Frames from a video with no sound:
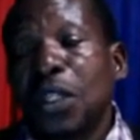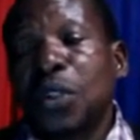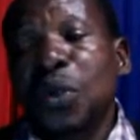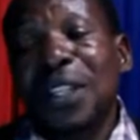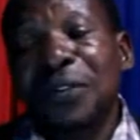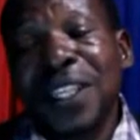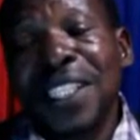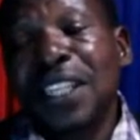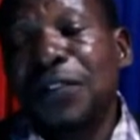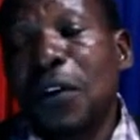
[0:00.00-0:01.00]
So the
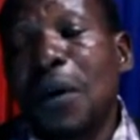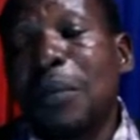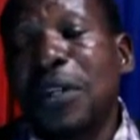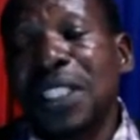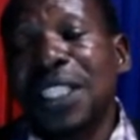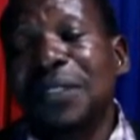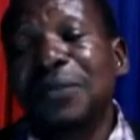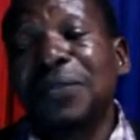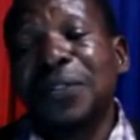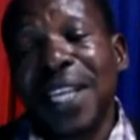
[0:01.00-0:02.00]
first and foremost, it's
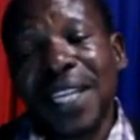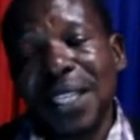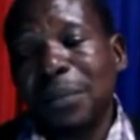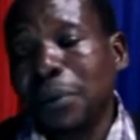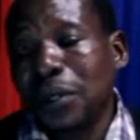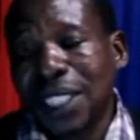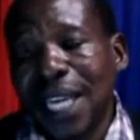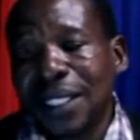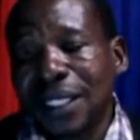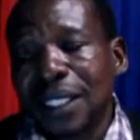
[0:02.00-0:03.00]
very
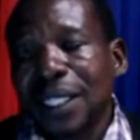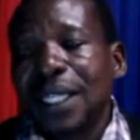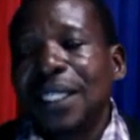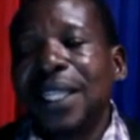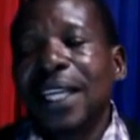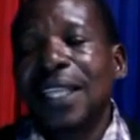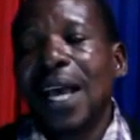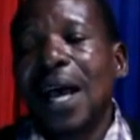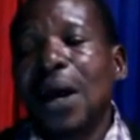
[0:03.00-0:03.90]
important that